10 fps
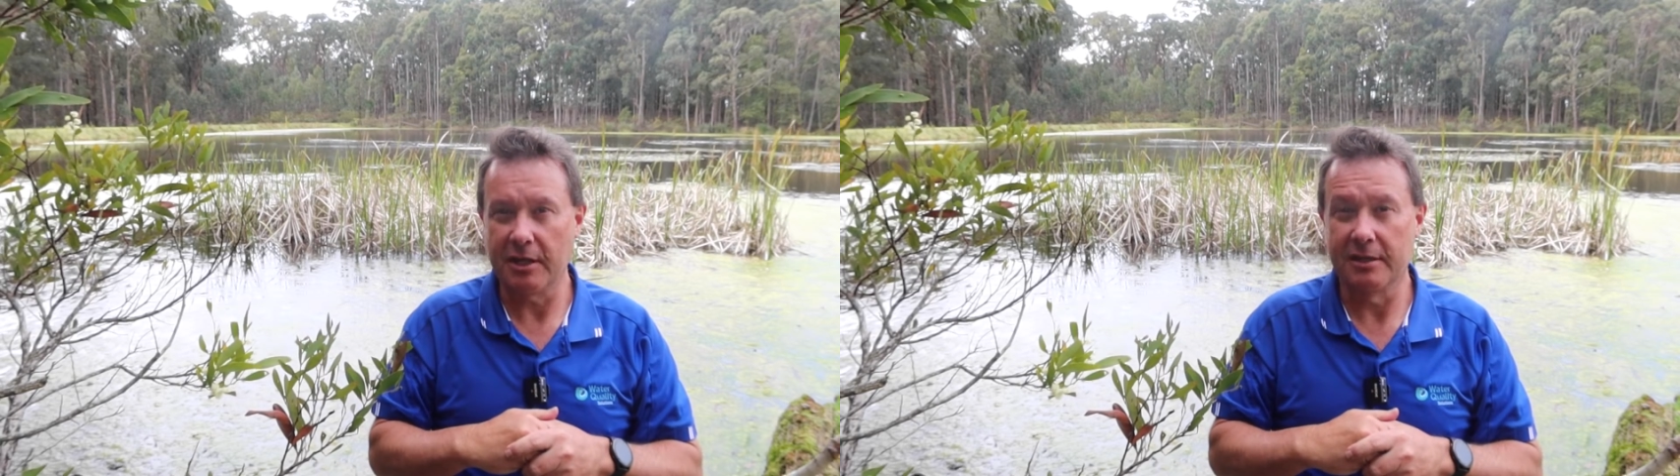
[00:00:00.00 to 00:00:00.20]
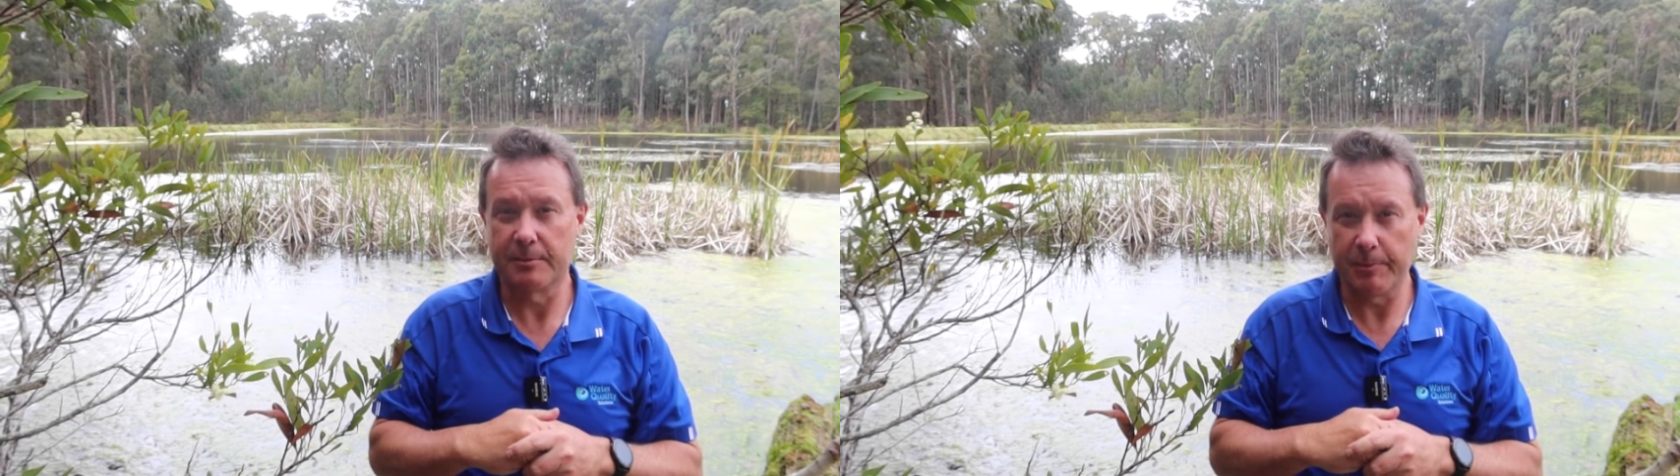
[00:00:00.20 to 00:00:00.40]

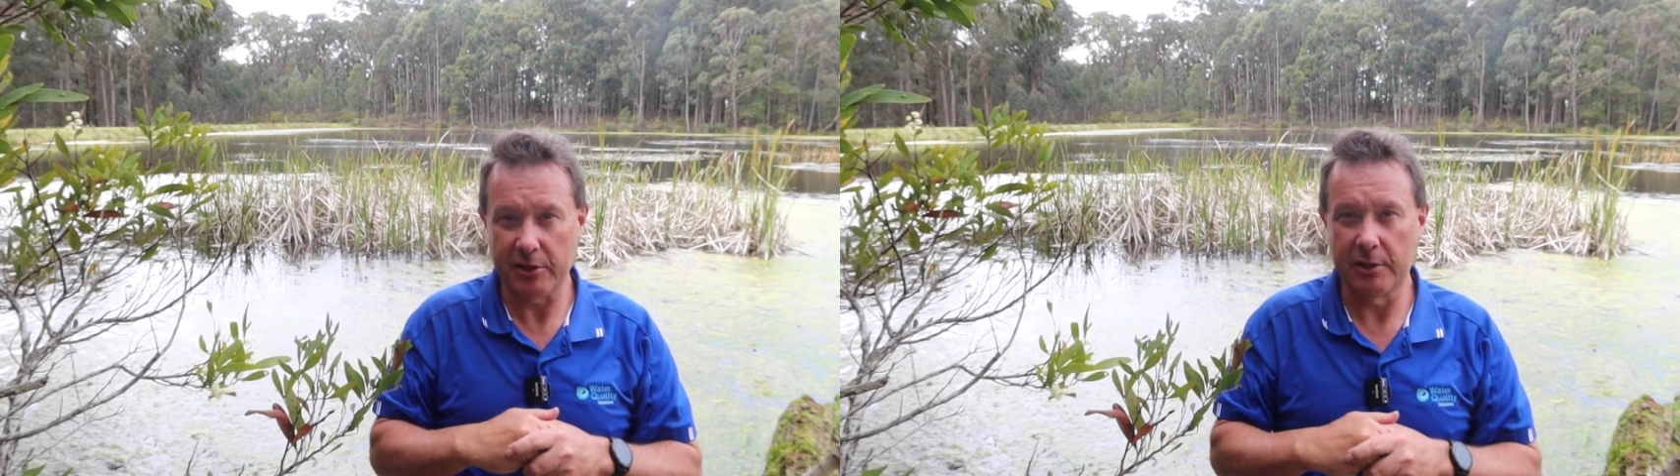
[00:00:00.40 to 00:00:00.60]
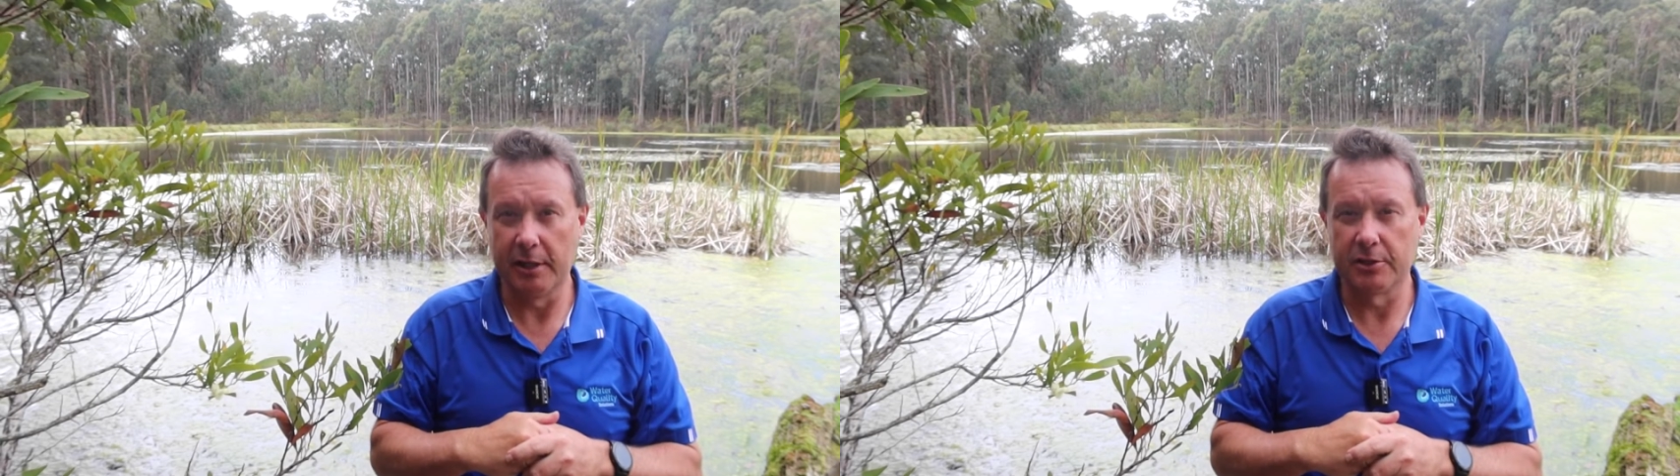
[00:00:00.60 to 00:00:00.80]

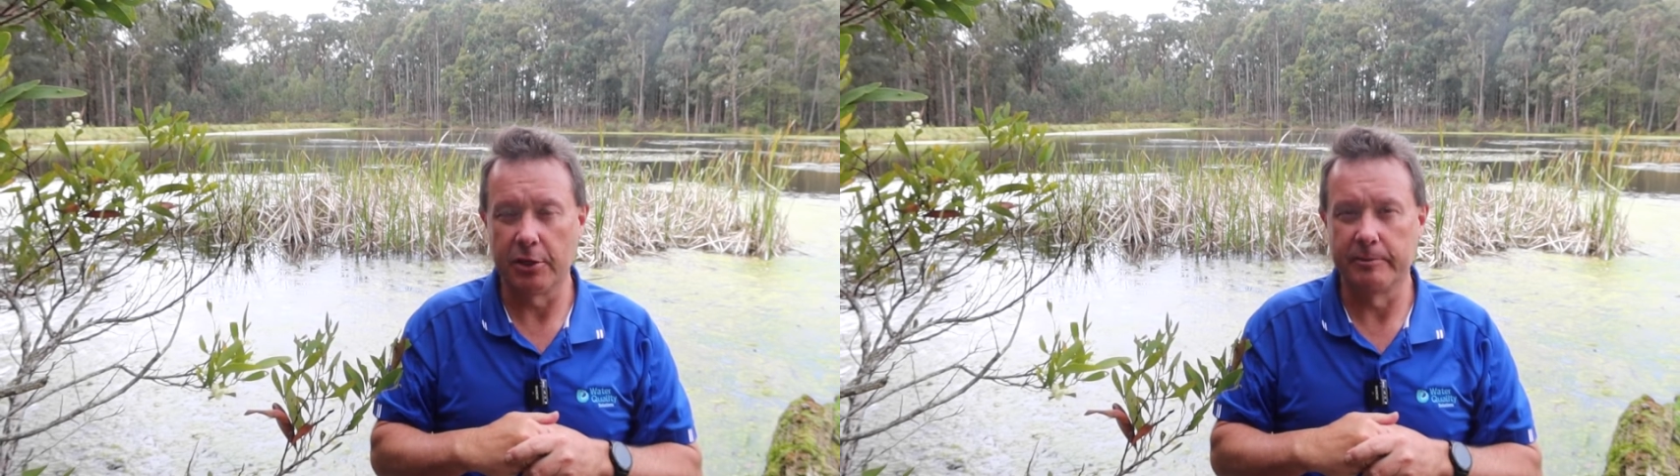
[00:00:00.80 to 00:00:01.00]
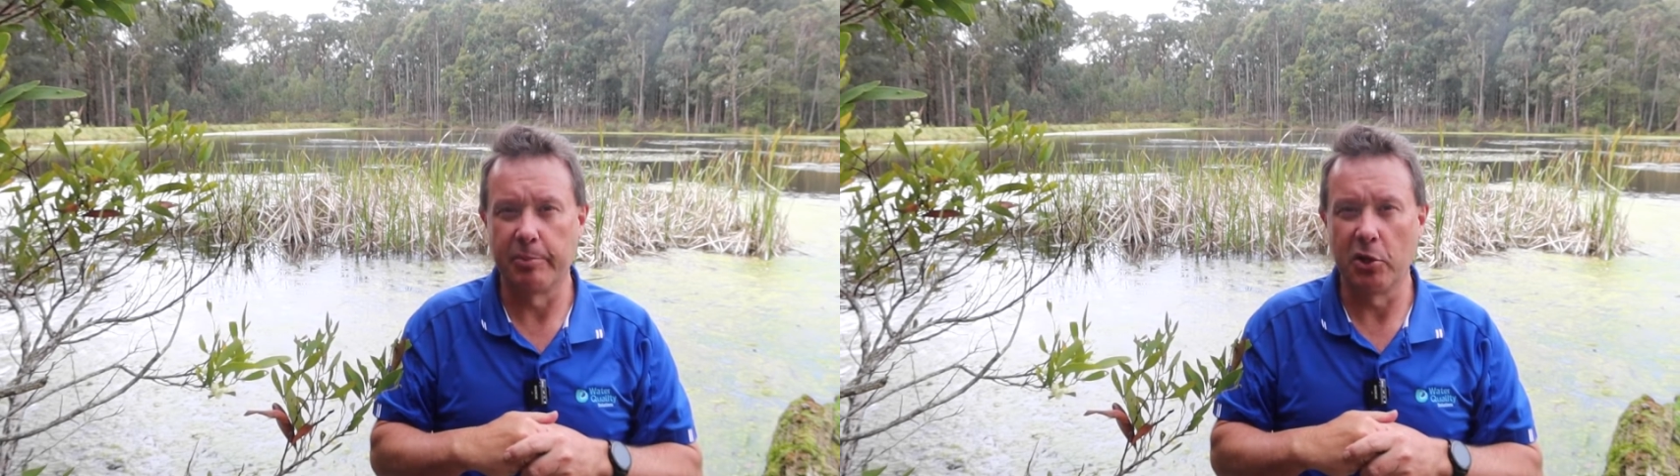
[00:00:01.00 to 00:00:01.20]
especially in
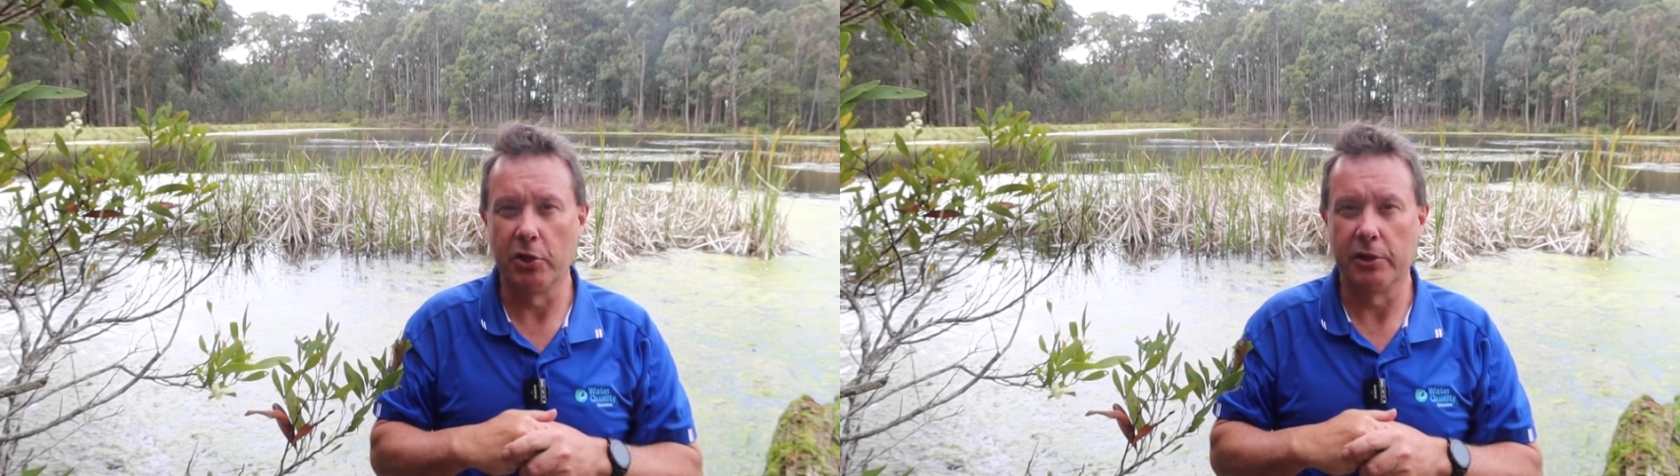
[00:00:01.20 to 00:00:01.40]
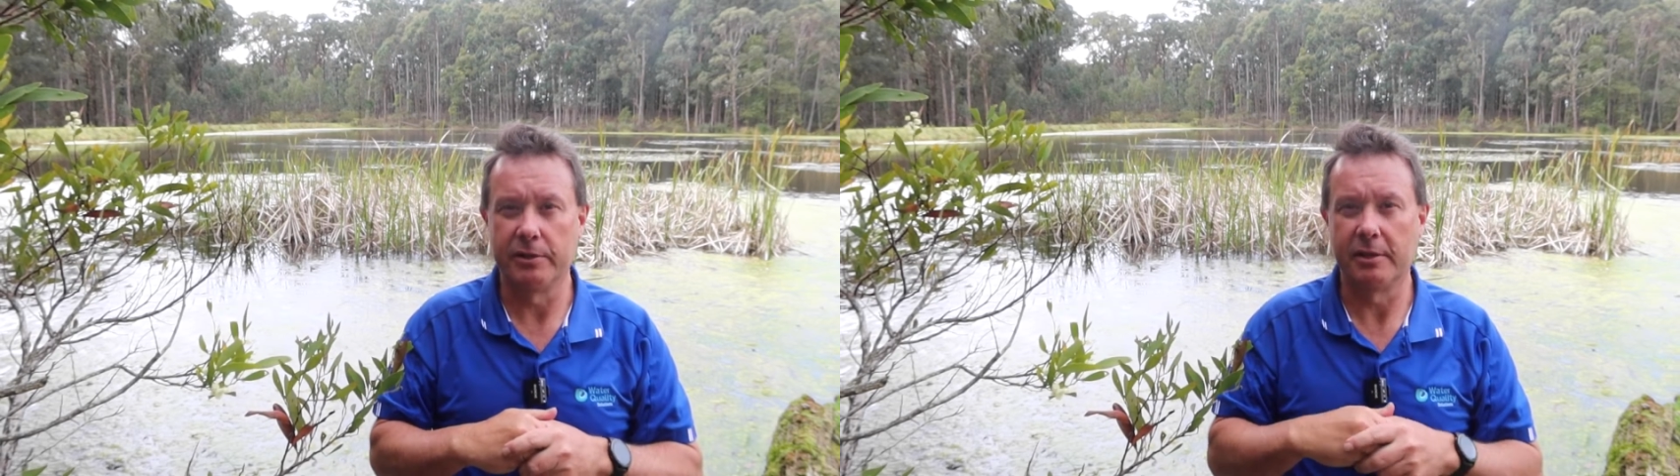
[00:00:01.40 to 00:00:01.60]
terms of
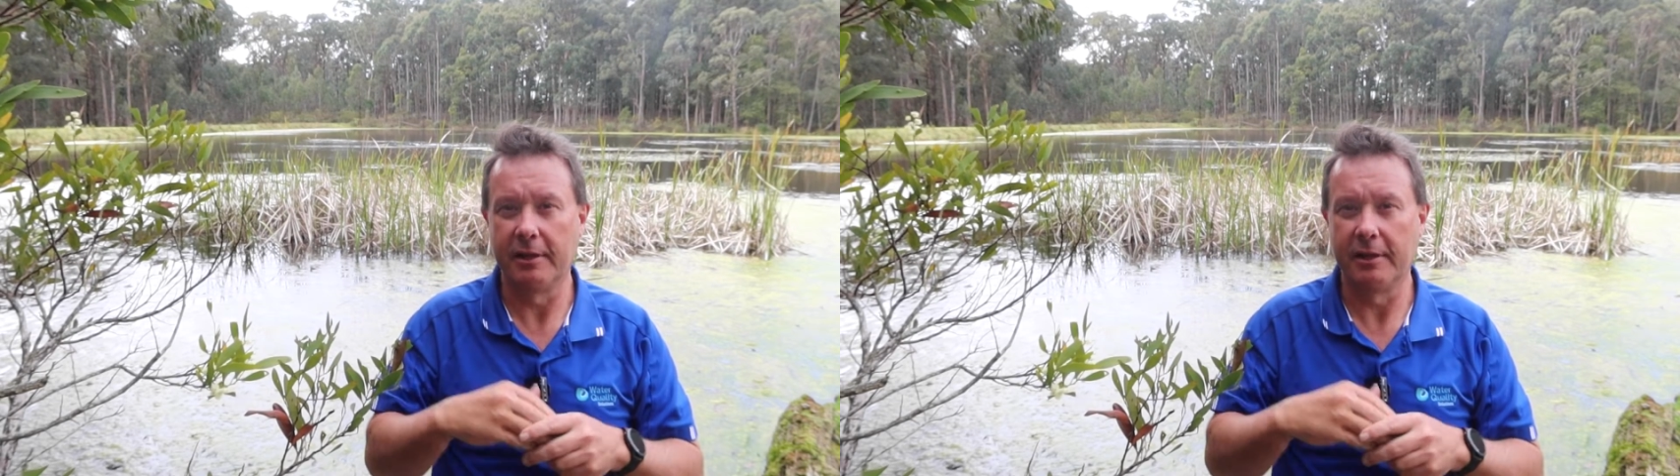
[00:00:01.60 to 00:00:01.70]
birds.